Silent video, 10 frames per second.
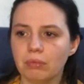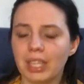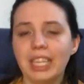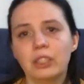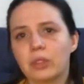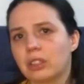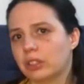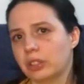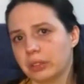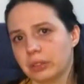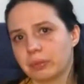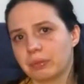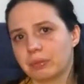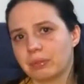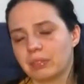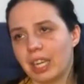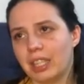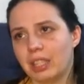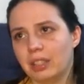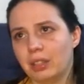it grounds you.
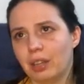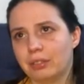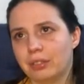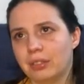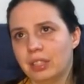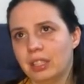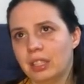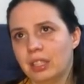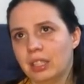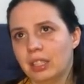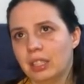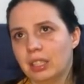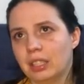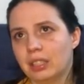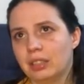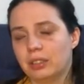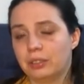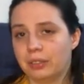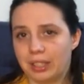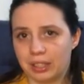You have to
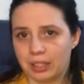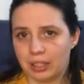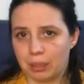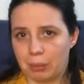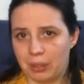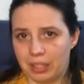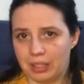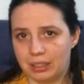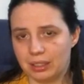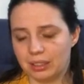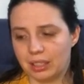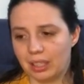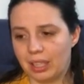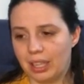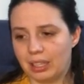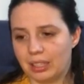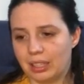think about it, and